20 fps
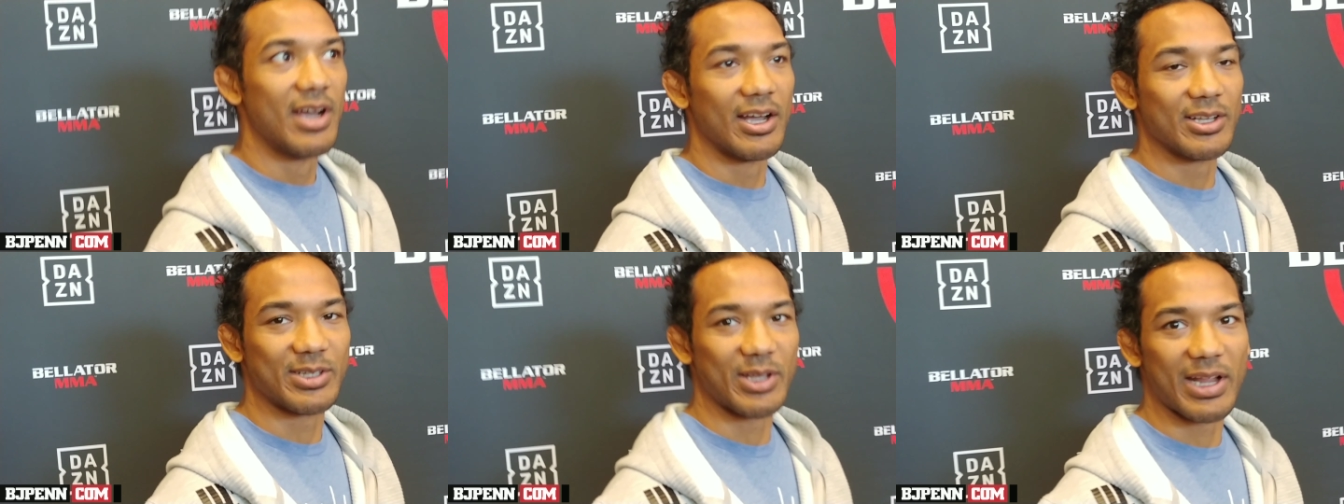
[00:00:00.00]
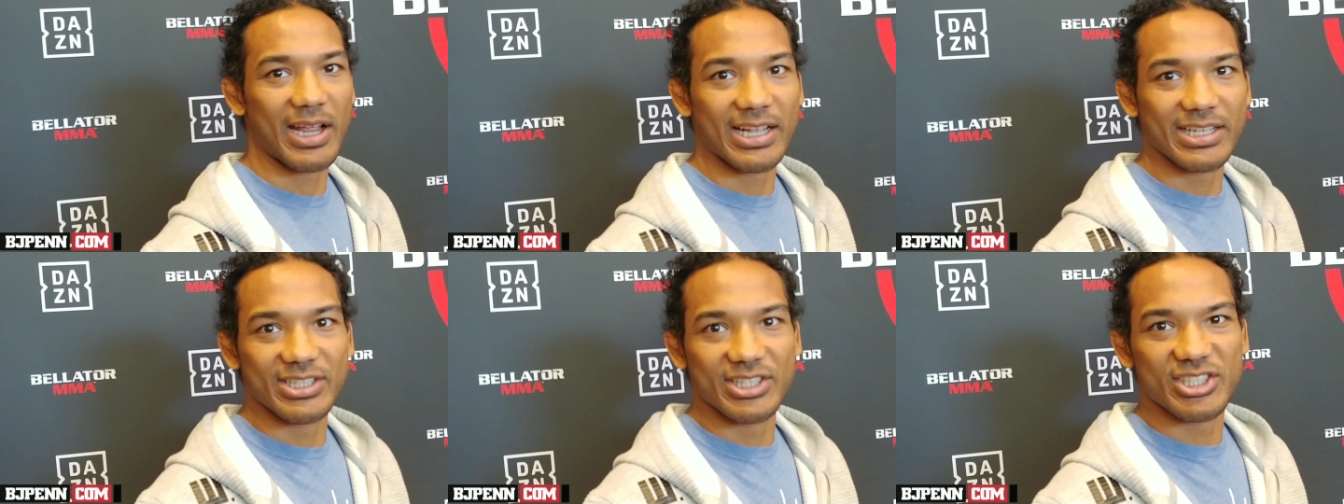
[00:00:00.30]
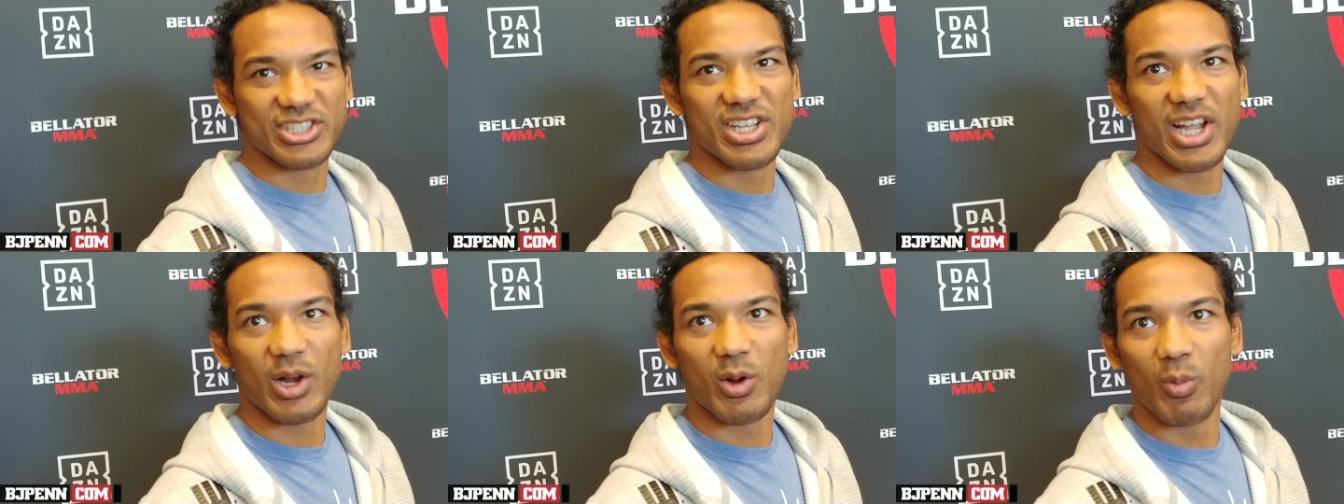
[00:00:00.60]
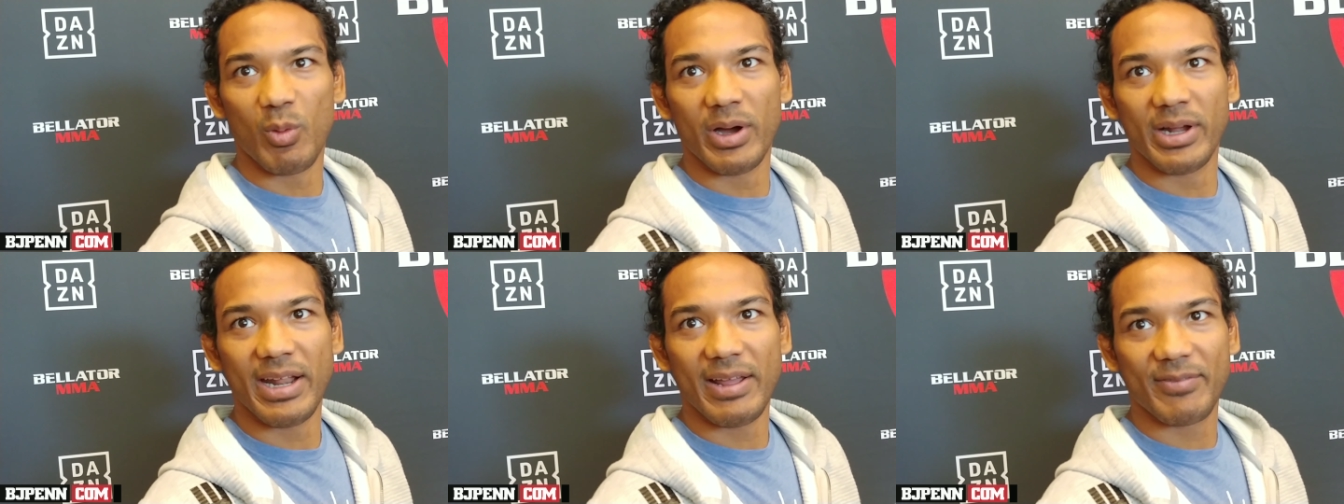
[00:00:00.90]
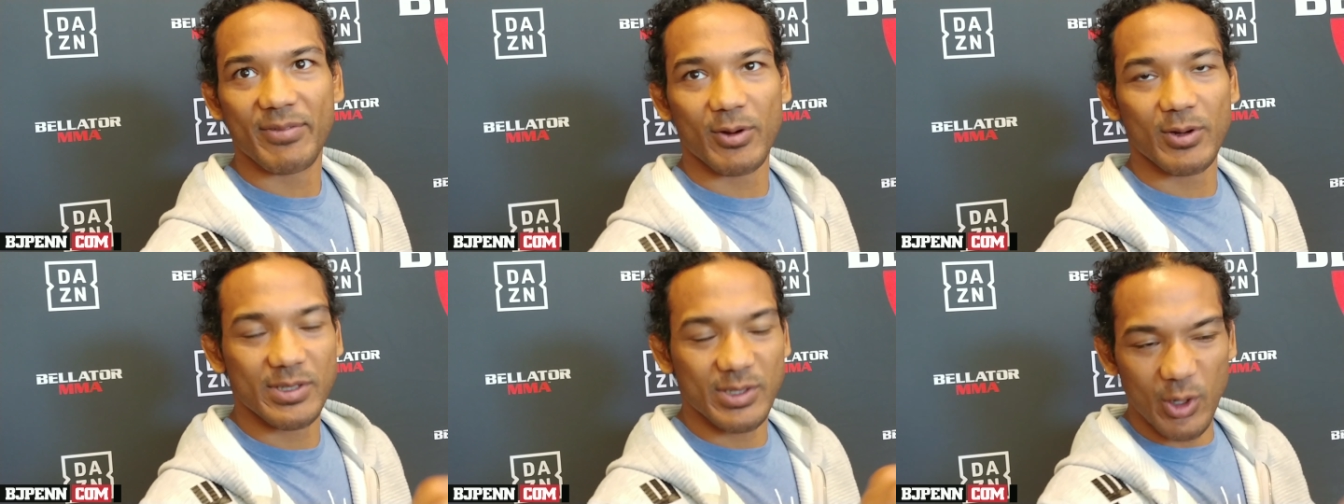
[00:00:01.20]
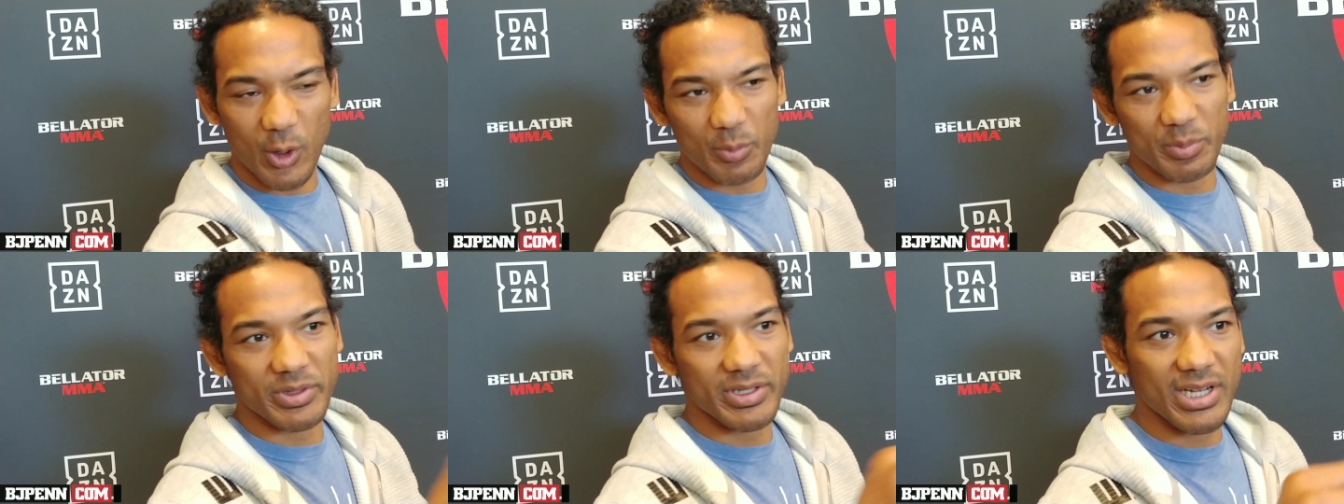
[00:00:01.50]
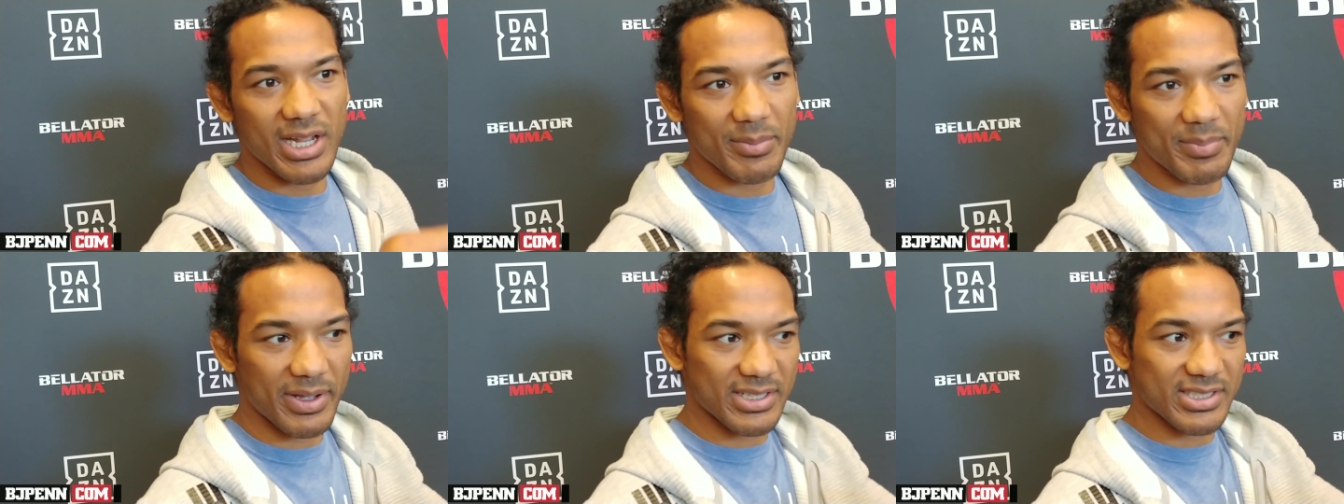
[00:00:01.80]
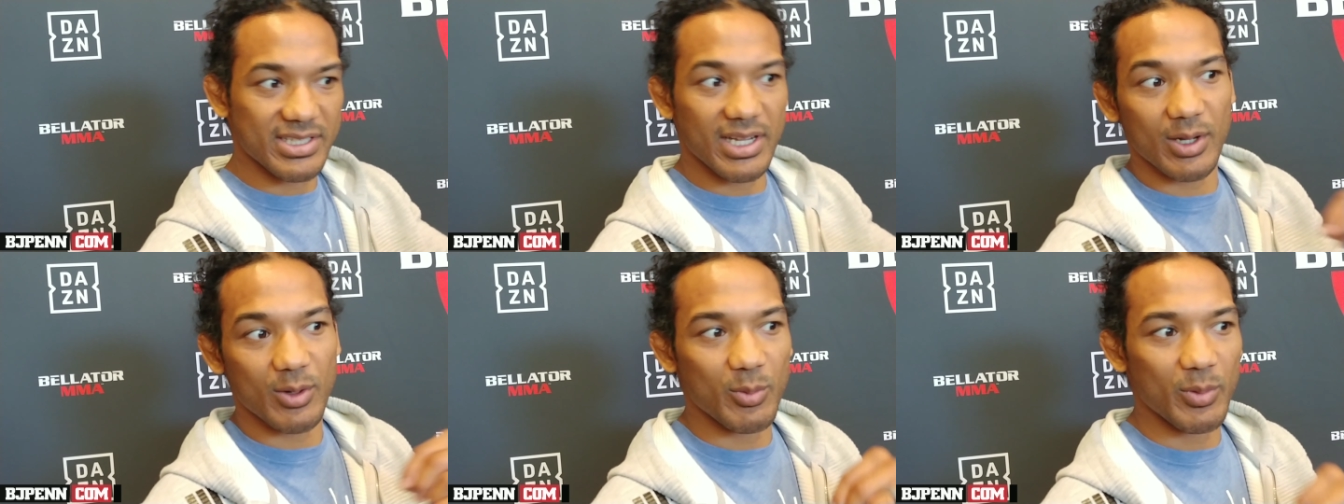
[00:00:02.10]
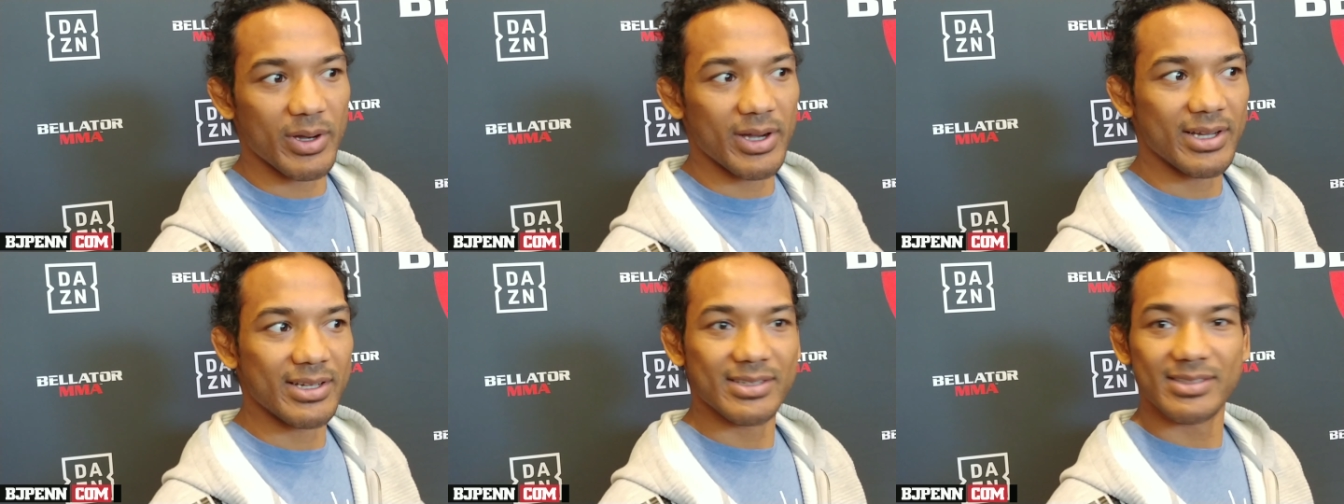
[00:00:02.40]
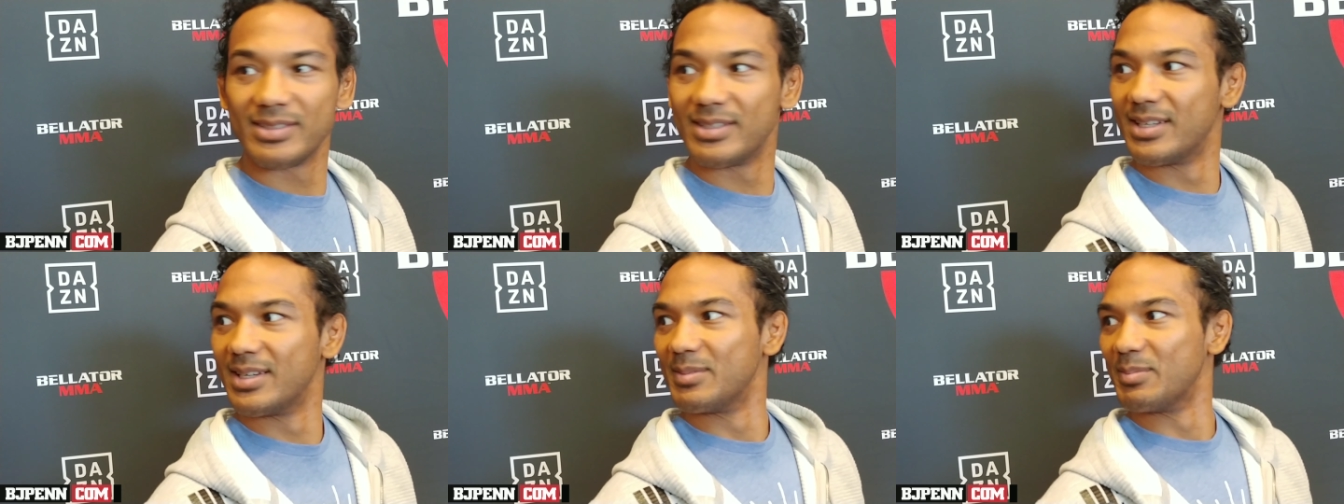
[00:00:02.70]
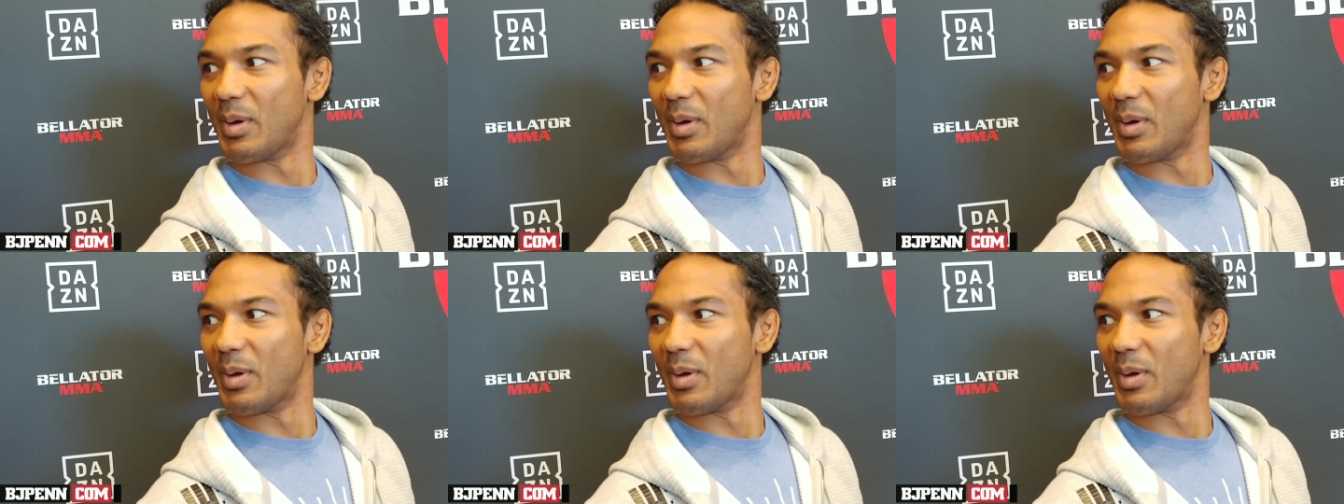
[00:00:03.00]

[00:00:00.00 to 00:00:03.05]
So I just snuck one at first. I opened it up. I snuck one.